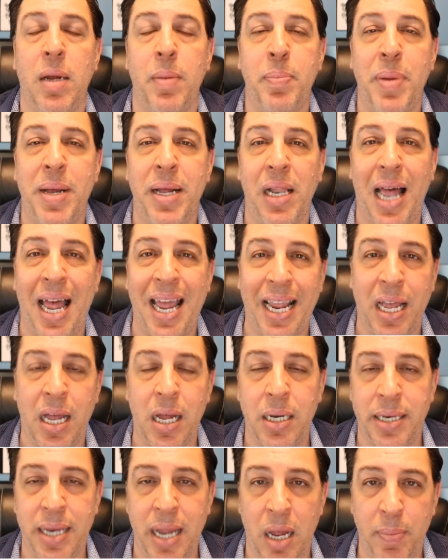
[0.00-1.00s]
bell
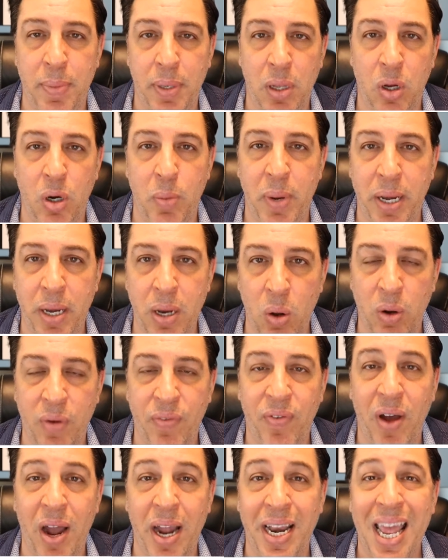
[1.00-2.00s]
icon down below to be
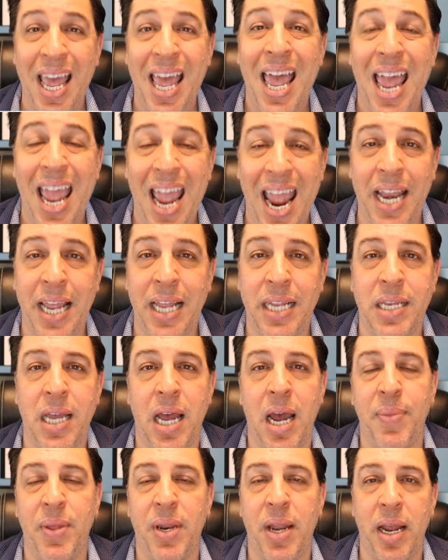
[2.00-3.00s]
notified
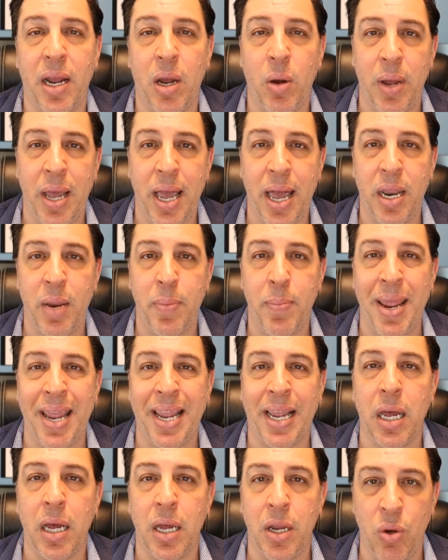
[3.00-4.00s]
anytime that I go ahead and
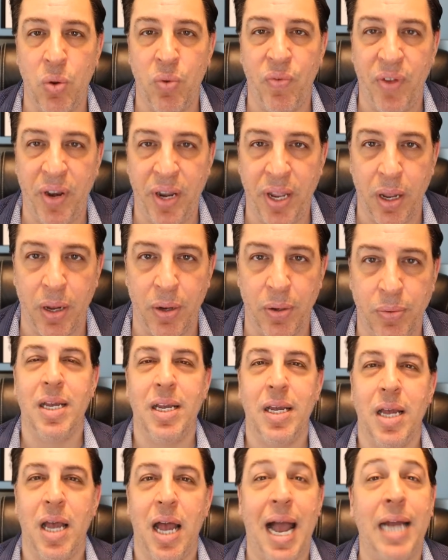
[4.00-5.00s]
make a new video.
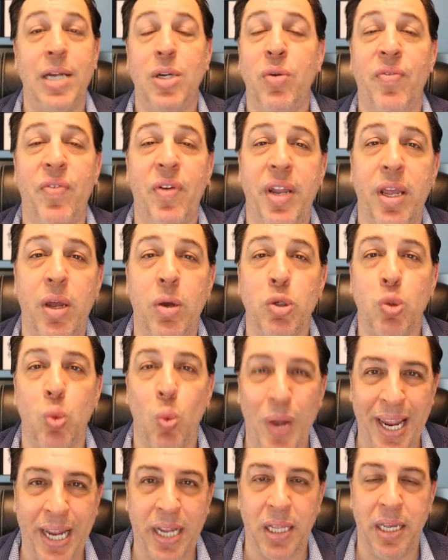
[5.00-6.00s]
I do videos
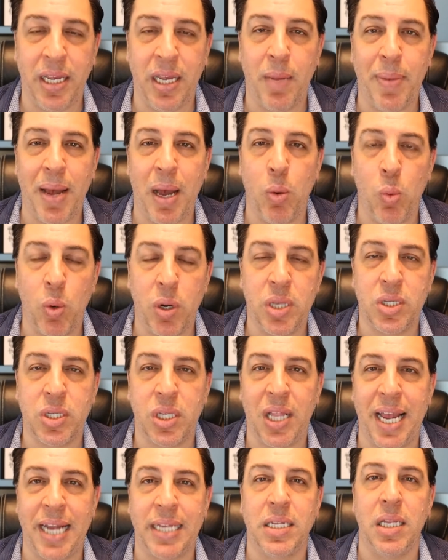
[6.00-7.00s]
weekly about what it's
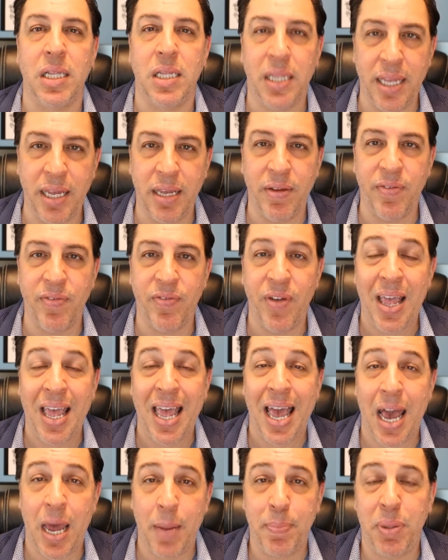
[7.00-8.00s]
like to live
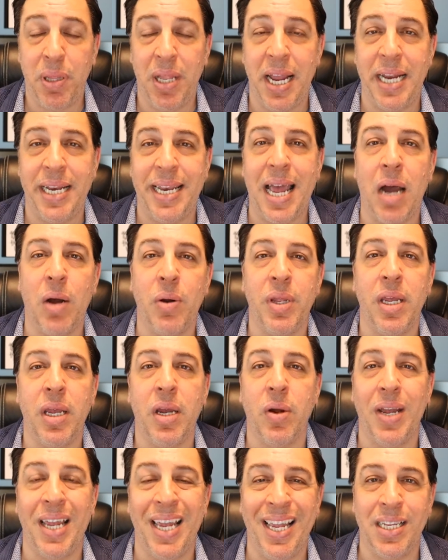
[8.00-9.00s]
and play down
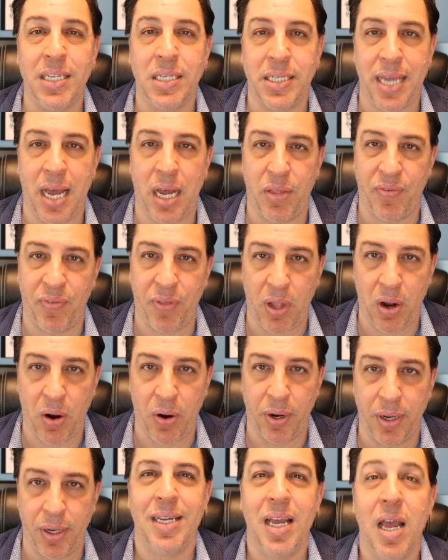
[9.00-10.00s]
here in South
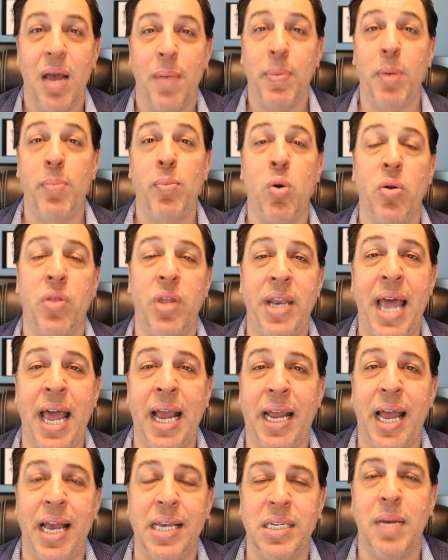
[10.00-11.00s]
Florida. But more than
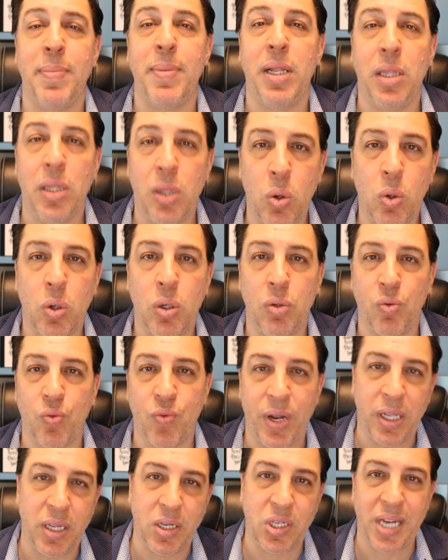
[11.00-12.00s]
that, guys, I'm a local
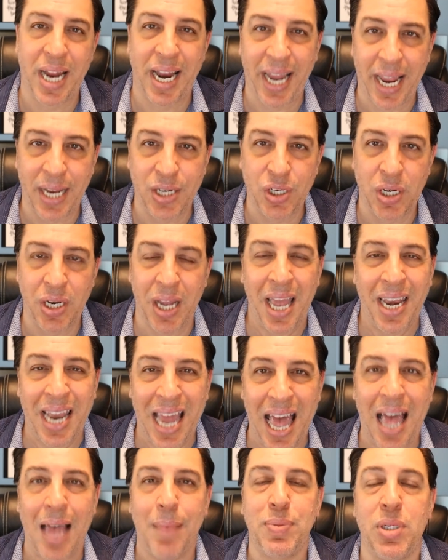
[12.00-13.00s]
real estate agent and
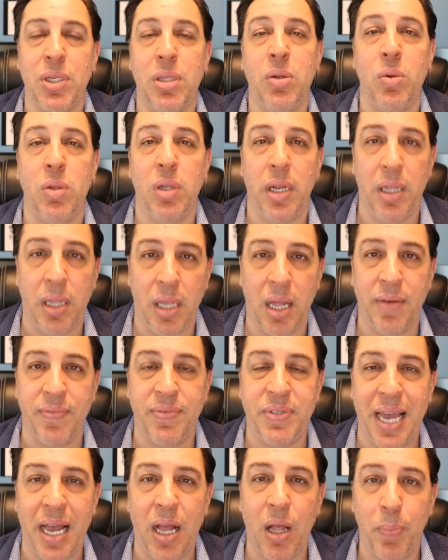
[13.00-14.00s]
absolutely
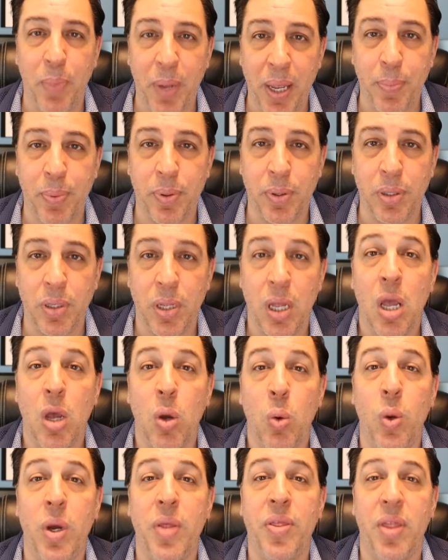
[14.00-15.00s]
love to help people
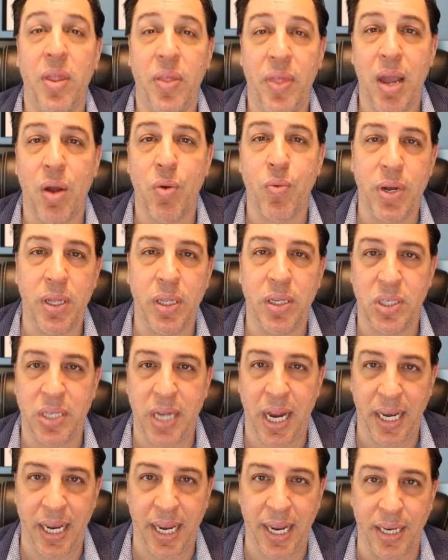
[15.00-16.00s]
with their real
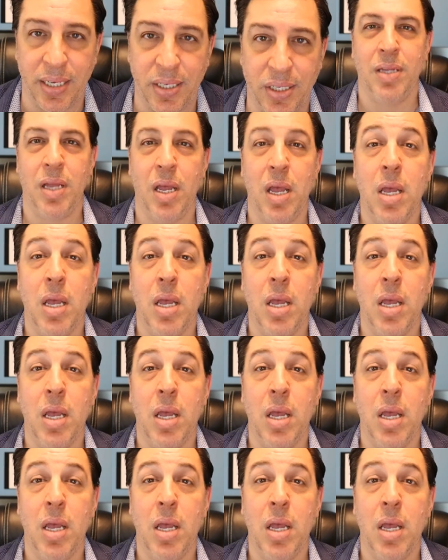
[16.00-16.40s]
estate needs.